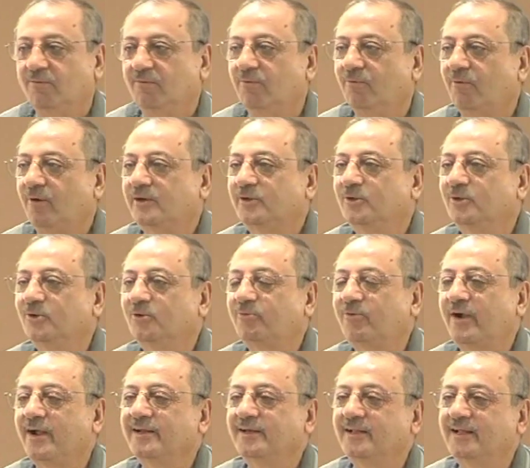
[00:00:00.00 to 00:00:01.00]
What do you
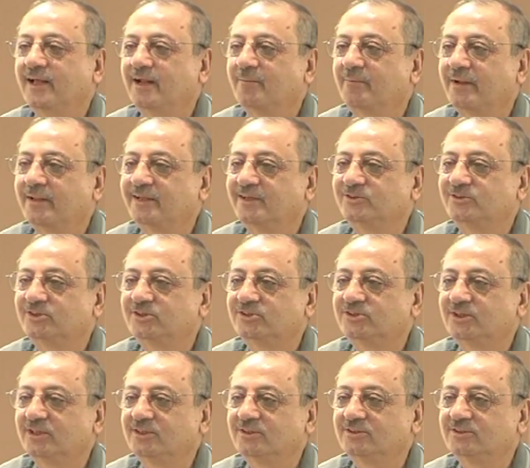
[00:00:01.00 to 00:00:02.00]
find here, brothers and
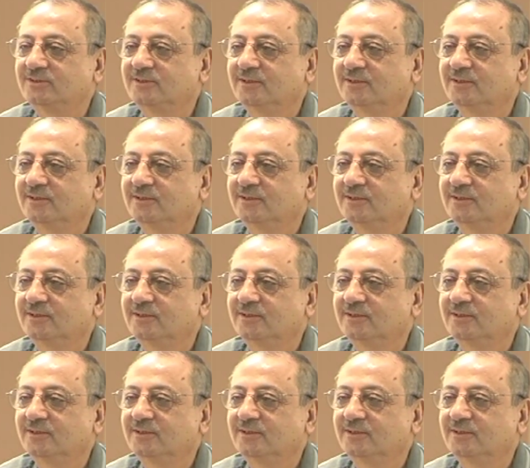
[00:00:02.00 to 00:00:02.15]
sisters?